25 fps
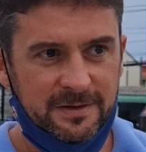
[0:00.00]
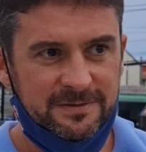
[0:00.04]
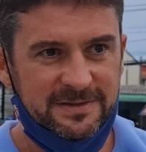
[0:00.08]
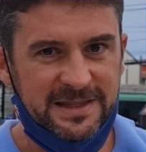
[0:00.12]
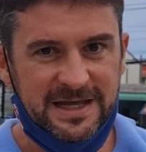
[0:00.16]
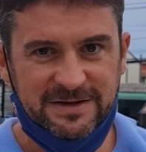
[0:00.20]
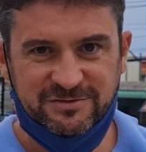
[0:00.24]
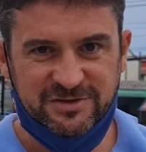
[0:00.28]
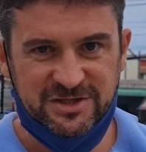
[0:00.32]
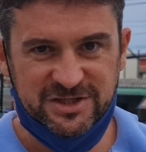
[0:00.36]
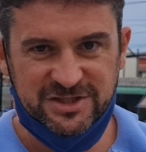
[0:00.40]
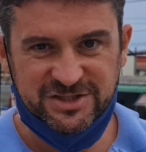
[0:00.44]

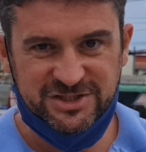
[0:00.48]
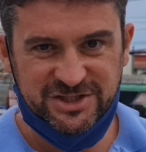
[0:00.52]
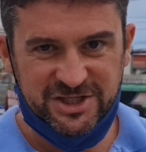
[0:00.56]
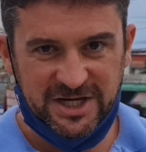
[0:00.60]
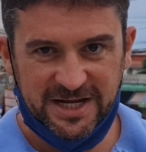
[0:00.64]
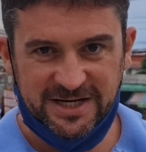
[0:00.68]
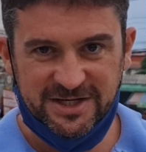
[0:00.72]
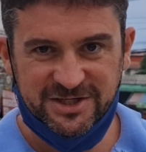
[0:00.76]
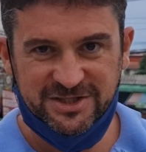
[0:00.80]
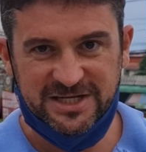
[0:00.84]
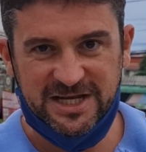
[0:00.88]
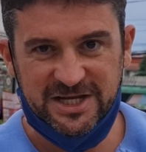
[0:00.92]
They just
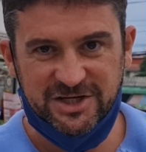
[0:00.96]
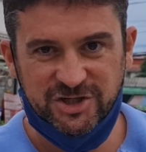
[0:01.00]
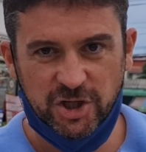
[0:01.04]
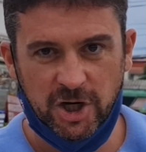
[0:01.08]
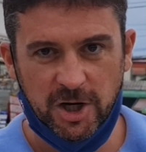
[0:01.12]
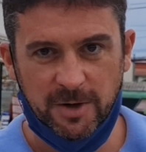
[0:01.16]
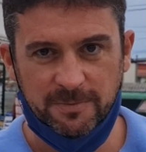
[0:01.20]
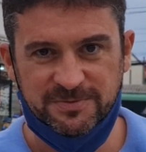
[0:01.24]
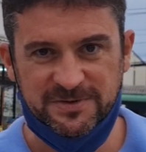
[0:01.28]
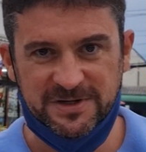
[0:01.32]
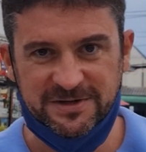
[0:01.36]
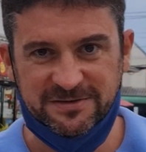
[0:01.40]
changed their
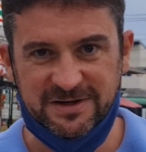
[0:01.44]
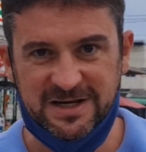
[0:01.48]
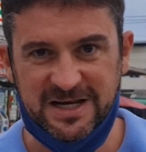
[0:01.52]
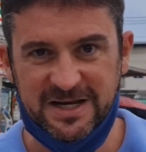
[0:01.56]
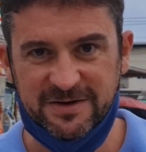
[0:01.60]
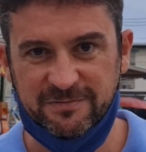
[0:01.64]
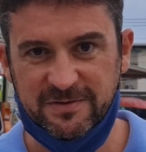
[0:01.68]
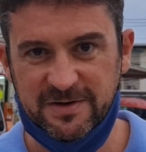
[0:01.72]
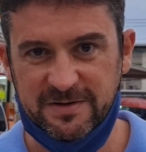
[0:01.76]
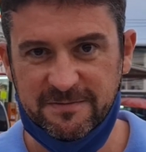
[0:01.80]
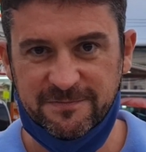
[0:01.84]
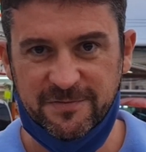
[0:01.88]
jobs. They're
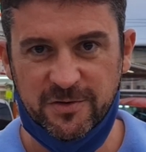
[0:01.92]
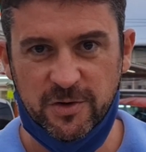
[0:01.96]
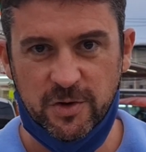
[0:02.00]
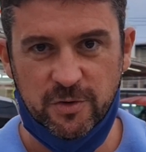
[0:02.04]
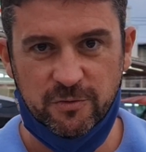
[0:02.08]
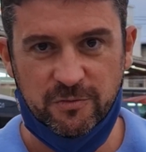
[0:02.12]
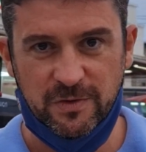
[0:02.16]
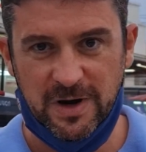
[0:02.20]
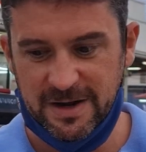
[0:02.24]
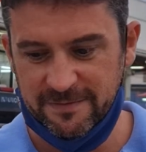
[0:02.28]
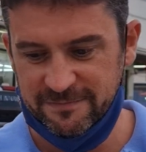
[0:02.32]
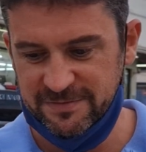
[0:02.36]
delivering
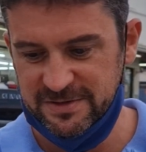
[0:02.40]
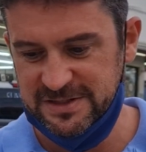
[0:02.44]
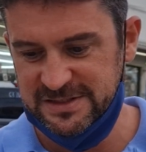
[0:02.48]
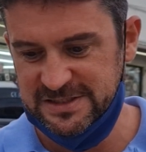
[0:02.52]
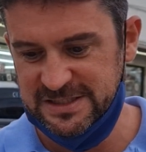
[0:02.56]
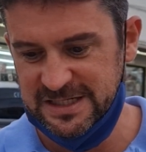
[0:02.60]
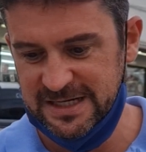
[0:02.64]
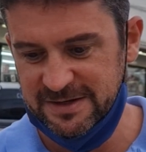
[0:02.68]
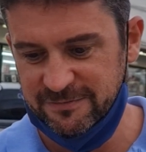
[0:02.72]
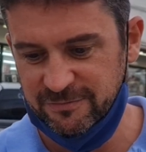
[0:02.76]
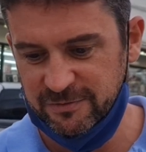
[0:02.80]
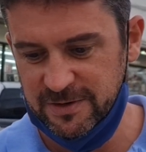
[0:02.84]
food rather than
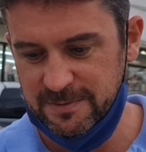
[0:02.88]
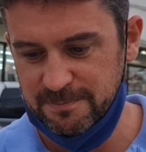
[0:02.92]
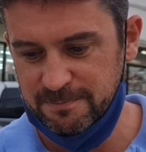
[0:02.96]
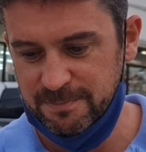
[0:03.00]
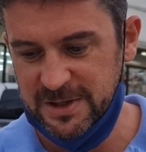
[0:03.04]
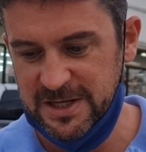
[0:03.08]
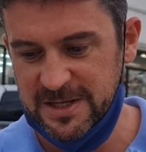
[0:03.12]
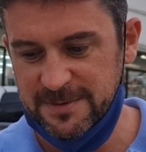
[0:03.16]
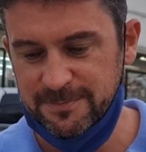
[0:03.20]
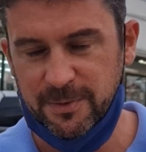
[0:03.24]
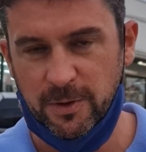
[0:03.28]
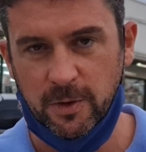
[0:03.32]
delivering
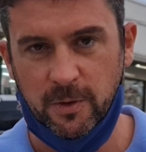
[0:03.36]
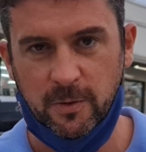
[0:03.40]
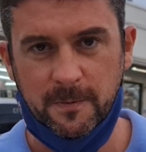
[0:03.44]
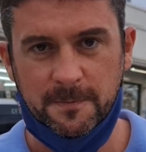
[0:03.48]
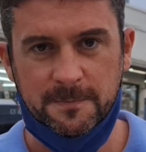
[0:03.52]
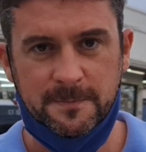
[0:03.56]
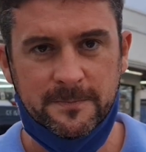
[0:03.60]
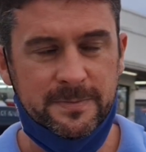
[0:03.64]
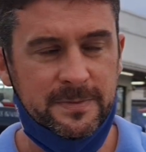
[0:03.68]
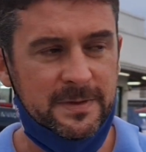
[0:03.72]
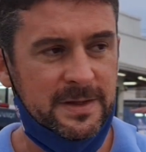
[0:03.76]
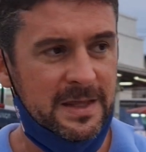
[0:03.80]
people.
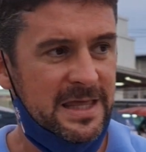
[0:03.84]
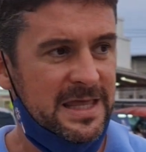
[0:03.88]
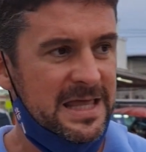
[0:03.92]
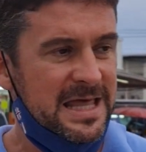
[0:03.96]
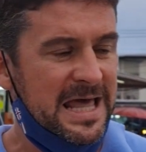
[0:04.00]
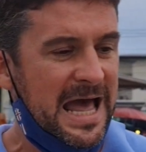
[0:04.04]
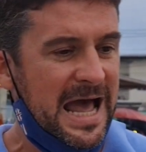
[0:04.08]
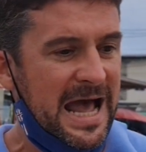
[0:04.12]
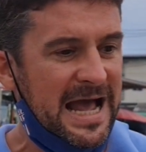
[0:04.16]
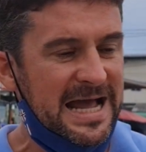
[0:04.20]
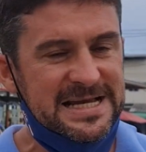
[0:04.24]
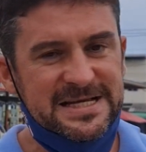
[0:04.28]

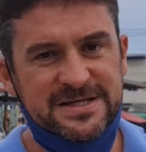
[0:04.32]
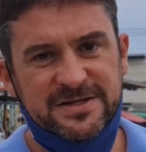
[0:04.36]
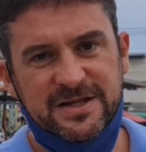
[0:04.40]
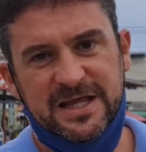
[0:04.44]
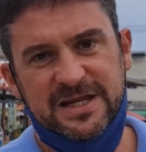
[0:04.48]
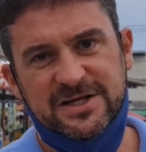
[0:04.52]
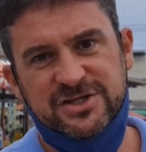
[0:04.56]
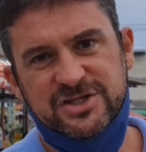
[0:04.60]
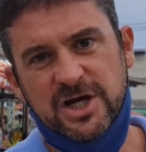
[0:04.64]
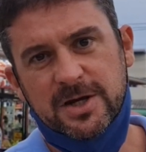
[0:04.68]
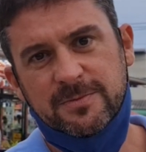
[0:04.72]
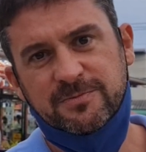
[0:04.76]
And
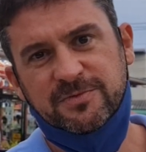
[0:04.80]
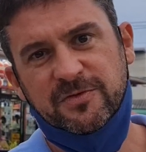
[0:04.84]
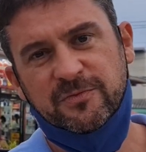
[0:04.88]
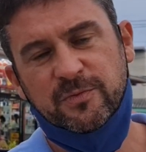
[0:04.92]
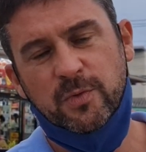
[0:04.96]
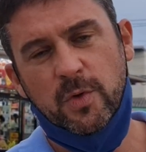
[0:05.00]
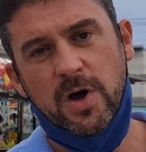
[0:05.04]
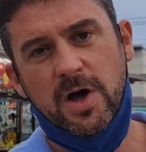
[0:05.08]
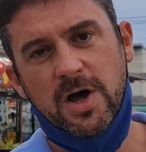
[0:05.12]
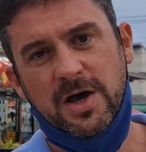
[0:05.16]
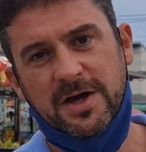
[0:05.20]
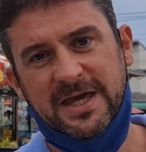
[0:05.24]
in terms
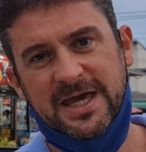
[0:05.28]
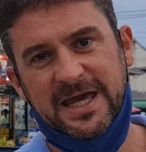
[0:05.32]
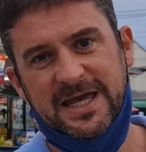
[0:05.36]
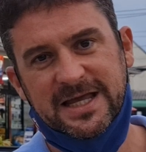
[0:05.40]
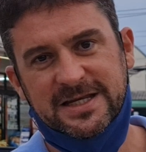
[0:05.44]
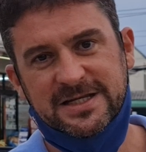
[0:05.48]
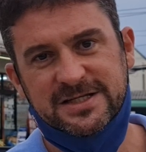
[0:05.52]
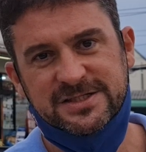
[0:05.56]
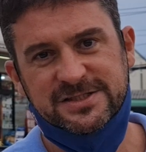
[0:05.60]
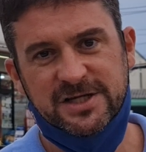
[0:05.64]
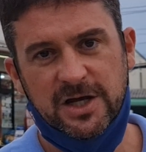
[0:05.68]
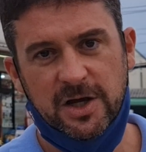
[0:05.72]
of
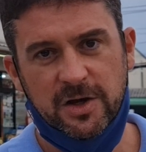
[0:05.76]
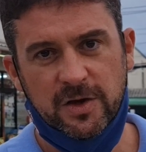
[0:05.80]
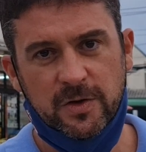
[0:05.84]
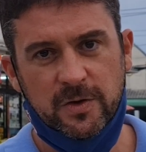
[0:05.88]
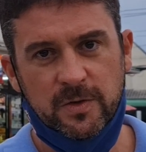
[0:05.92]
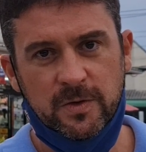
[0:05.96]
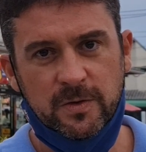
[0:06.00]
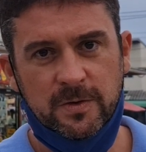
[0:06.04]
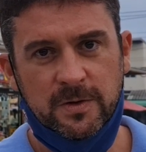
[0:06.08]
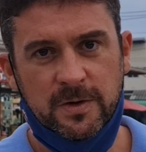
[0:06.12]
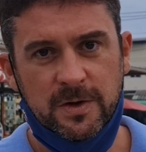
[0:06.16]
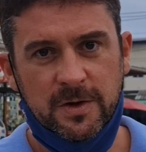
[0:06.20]
working,
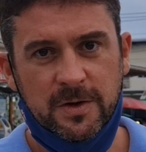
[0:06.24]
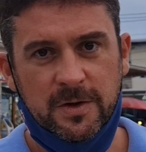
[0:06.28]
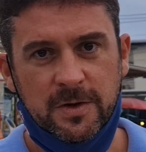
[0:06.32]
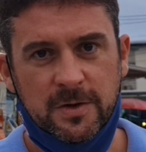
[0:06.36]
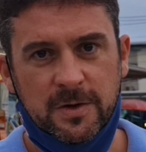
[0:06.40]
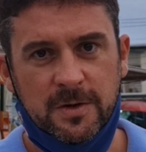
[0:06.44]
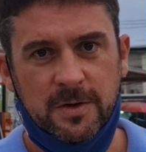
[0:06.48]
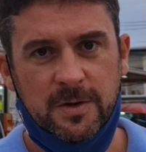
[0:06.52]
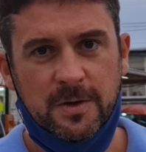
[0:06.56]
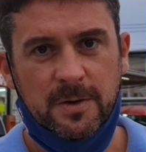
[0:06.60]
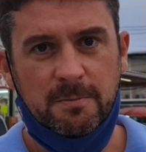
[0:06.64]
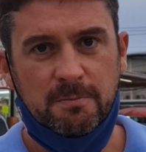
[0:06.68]
so
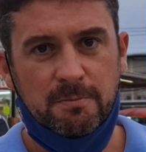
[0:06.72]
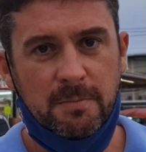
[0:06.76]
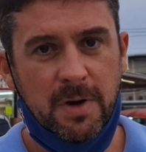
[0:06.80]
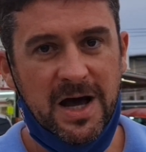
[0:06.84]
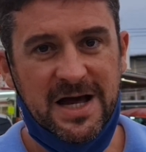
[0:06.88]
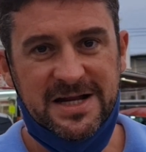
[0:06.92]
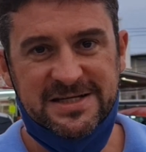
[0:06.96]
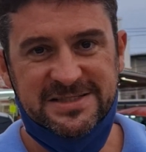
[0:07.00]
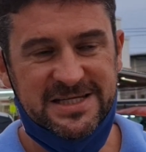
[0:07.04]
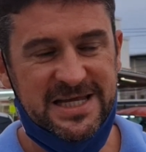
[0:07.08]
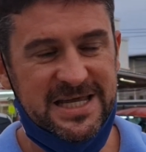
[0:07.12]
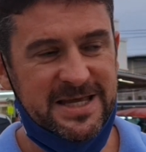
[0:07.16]

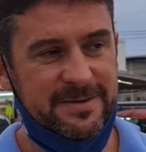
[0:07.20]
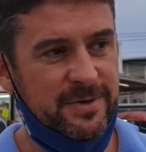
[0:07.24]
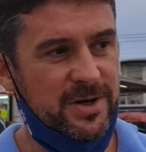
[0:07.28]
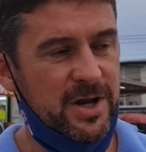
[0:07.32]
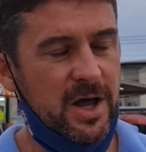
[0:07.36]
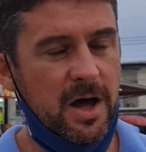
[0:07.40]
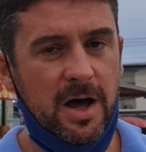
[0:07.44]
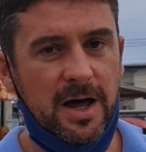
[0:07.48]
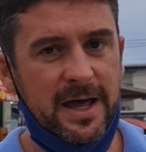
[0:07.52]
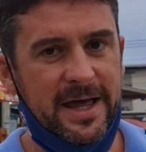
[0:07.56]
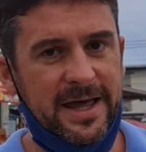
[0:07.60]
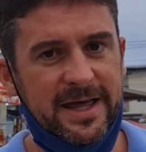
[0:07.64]
my team
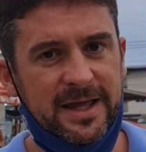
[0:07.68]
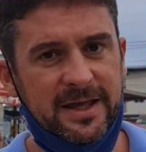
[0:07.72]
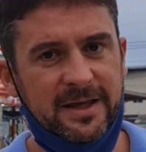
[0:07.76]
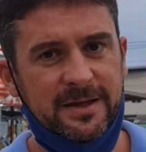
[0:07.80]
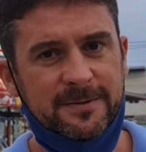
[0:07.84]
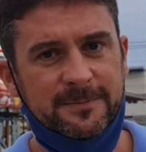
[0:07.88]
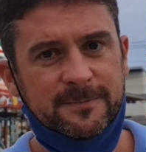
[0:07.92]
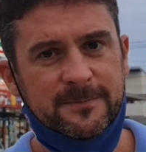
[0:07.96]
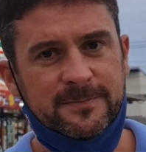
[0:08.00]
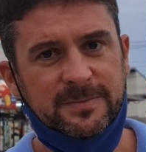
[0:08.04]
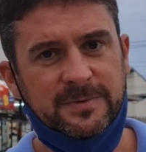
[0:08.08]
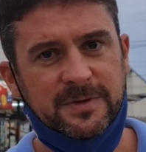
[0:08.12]
and
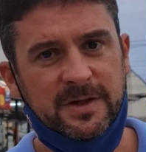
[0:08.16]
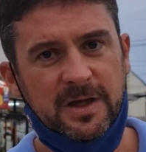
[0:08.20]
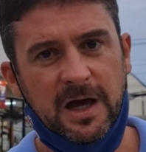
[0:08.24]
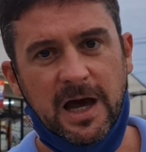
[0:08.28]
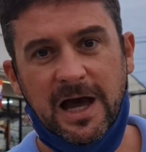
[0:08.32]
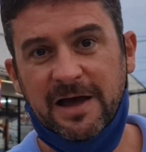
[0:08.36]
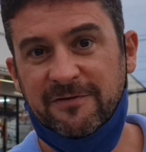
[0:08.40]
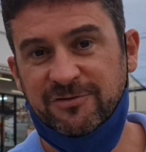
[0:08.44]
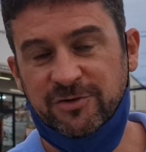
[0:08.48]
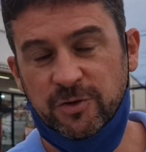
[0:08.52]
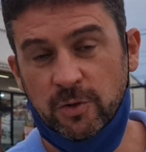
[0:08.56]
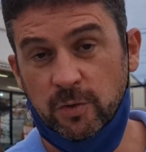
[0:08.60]

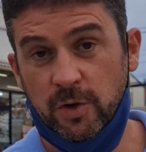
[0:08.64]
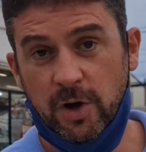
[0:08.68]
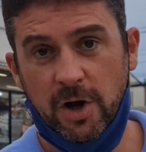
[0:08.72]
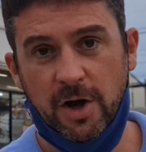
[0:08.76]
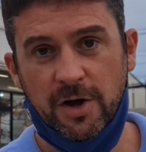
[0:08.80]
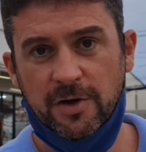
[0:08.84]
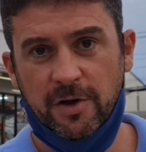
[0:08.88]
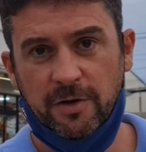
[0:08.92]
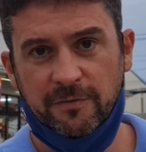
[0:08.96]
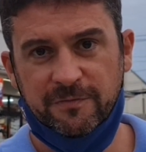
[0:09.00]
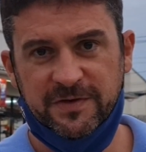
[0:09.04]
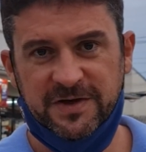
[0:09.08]
I've still
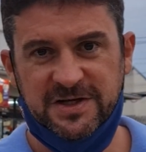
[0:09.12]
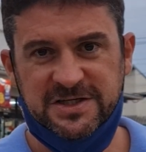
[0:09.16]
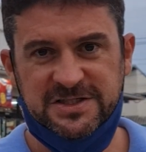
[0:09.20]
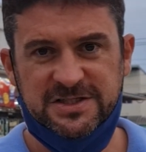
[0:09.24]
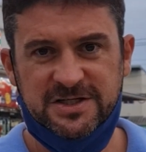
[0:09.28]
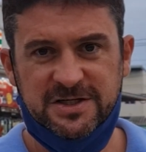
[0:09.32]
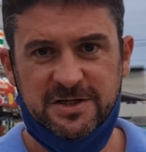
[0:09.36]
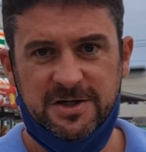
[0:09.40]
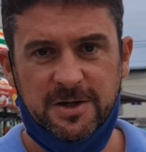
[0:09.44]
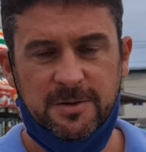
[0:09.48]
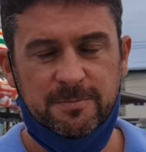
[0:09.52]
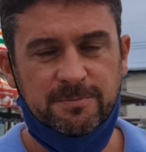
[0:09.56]
got an
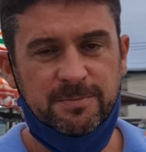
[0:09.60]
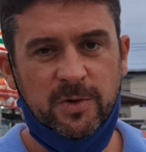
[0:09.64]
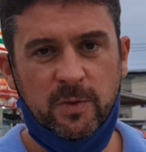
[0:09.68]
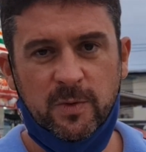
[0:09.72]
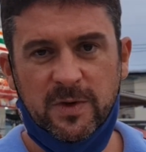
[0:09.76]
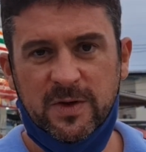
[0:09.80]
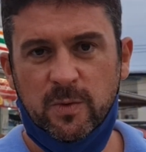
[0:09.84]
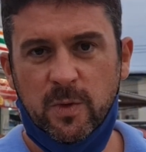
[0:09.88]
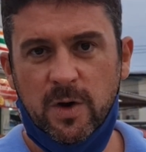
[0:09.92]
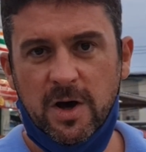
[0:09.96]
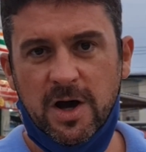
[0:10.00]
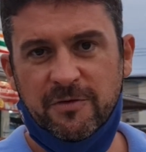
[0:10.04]
office, but
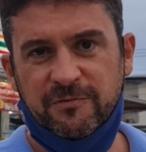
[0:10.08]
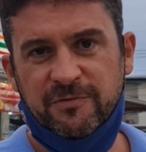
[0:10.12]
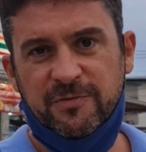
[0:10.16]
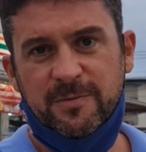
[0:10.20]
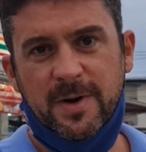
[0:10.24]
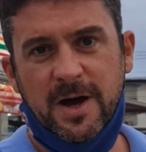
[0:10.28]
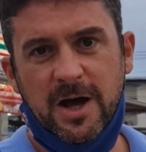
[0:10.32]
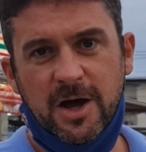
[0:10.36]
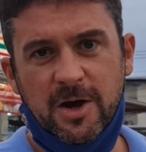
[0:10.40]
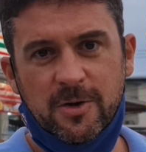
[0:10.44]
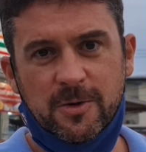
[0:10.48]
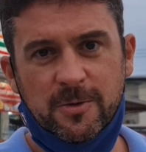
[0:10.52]
we work
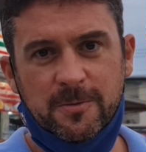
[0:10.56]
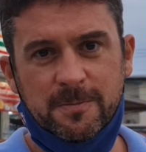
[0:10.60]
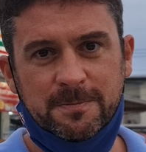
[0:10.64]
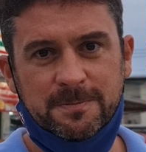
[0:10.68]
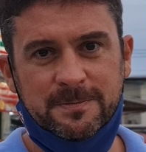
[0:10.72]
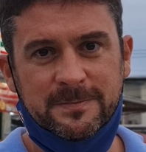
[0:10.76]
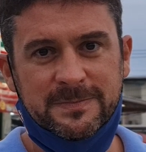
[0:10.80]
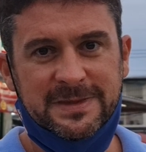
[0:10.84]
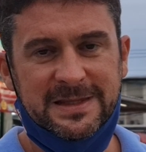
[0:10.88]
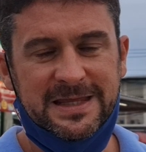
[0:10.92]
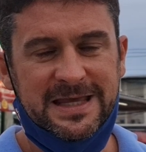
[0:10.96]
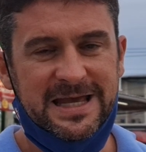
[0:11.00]
from
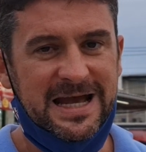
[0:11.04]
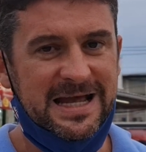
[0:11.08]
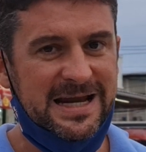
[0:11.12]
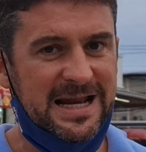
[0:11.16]
home.